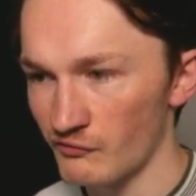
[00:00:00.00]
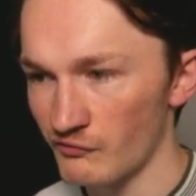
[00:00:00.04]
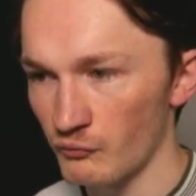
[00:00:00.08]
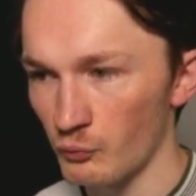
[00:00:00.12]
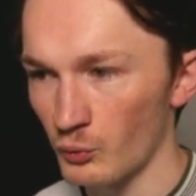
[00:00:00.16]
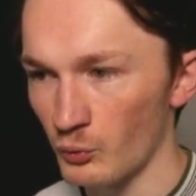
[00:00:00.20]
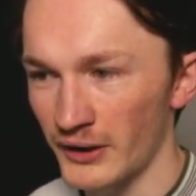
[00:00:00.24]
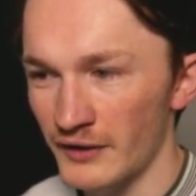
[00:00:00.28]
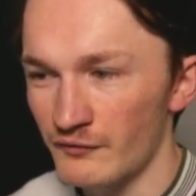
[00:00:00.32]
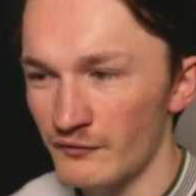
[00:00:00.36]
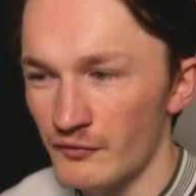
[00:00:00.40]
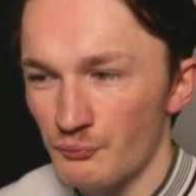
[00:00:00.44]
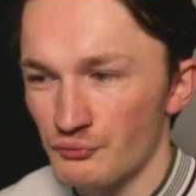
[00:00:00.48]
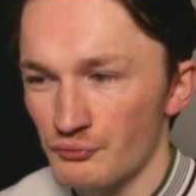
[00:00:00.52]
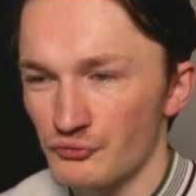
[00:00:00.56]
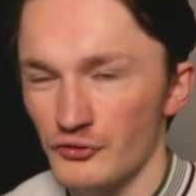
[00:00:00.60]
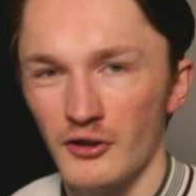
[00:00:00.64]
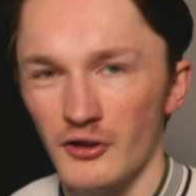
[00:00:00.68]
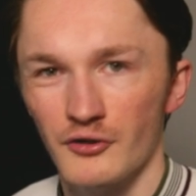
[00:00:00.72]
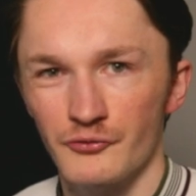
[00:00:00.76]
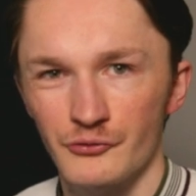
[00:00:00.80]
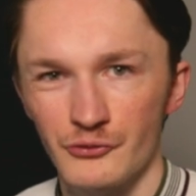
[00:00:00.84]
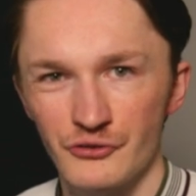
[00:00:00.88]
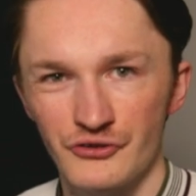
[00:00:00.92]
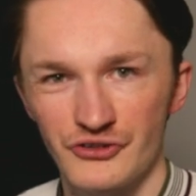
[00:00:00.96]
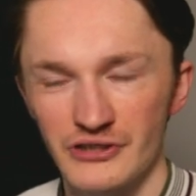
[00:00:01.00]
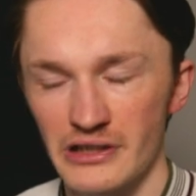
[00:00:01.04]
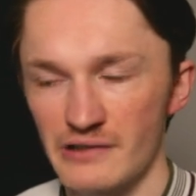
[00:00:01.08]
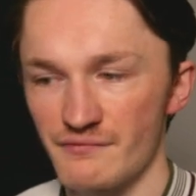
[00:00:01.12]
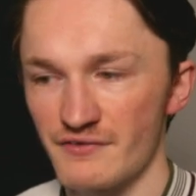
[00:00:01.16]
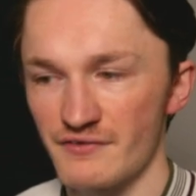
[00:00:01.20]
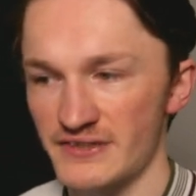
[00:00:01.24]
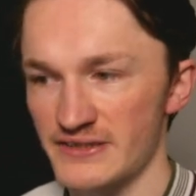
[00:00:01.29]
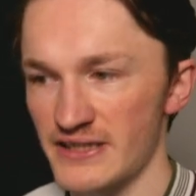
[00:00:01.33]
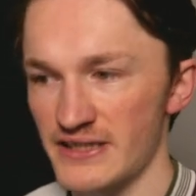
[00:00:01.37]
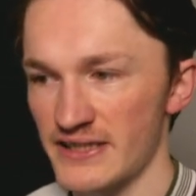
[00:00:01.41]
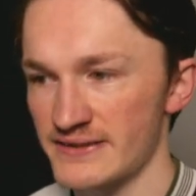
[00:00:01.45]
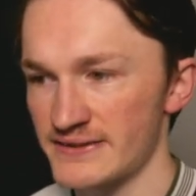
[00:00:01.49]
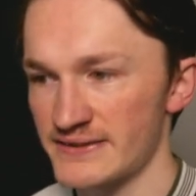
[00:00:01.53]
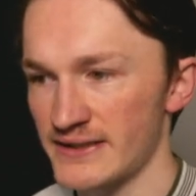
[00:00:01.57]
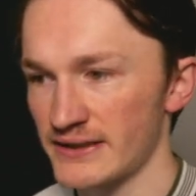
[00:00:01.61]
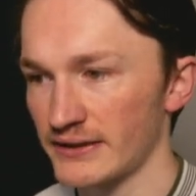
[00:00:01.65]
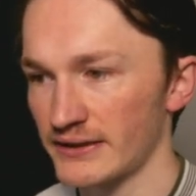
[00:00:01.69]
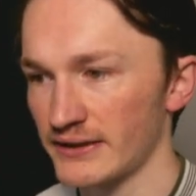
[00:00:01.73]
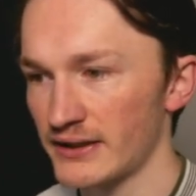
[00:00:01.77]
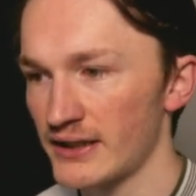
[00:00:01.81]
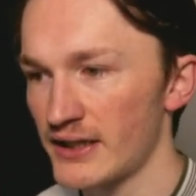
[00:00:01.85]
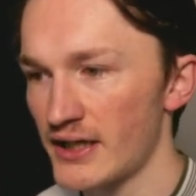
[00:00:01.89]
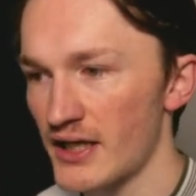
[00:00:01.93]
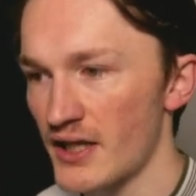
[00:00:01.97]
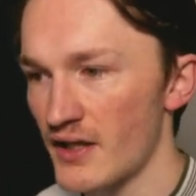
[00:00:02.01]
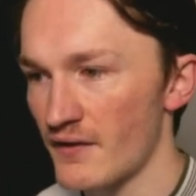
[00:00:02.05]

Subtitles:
whatever product or service they're selling.